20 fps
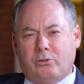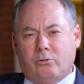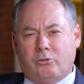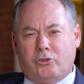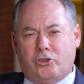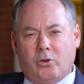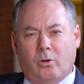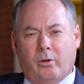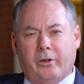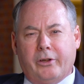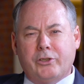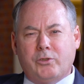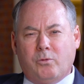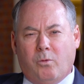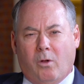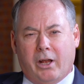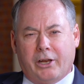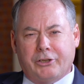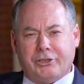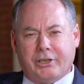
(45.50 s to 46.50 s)
do George
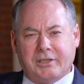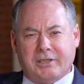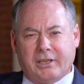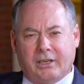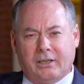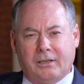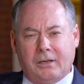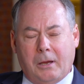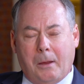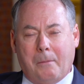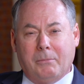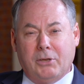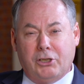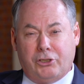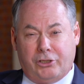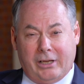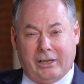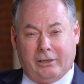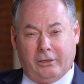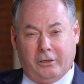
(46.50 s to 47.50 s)
Washington,
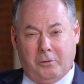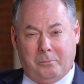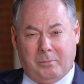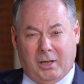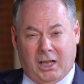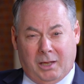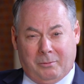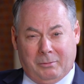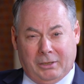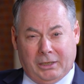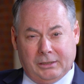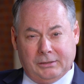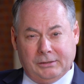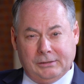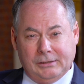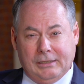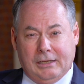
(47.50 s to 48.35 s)
Michelle Obama,